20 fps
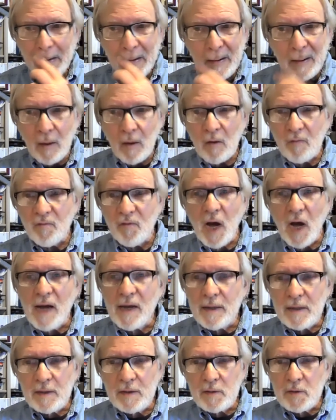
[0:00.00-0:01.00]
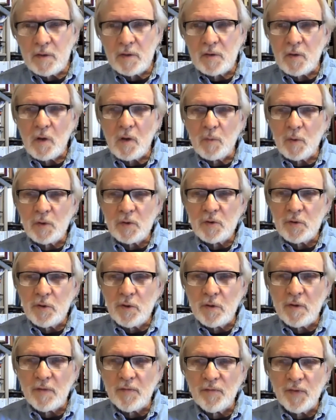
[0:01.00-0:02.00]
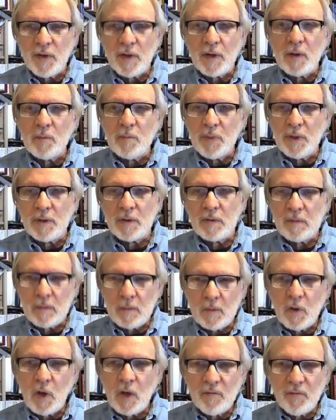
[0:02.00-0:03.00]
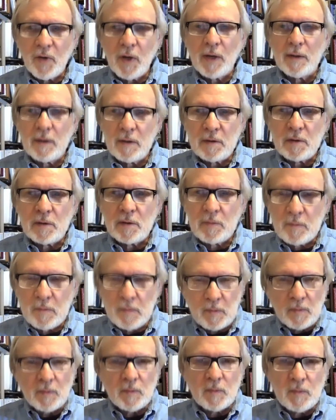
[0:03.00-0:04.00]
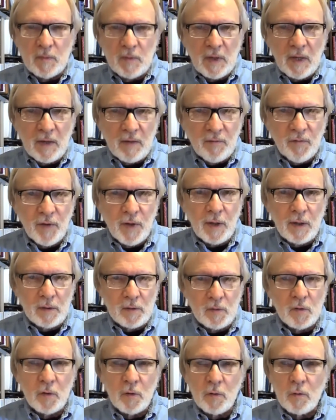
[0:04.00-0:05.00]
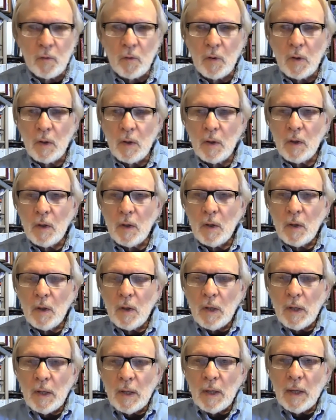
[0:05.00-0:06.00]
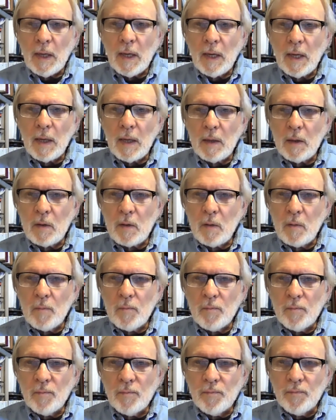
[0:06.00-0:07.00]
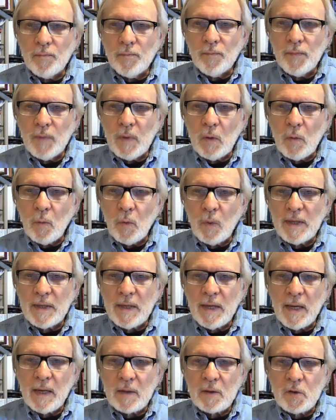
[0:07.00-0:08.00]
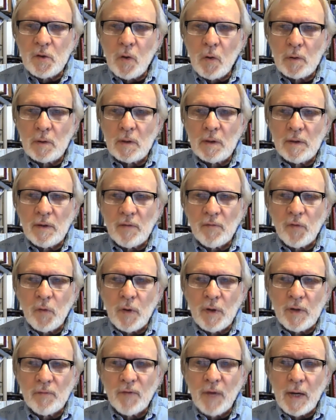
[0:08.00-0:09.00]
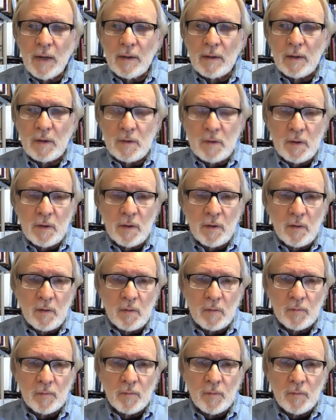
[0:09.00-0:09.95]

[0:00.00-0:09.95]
You know, violence is almost sure to fail, but nonviolence can fail too. And we can't totally avoid violence either.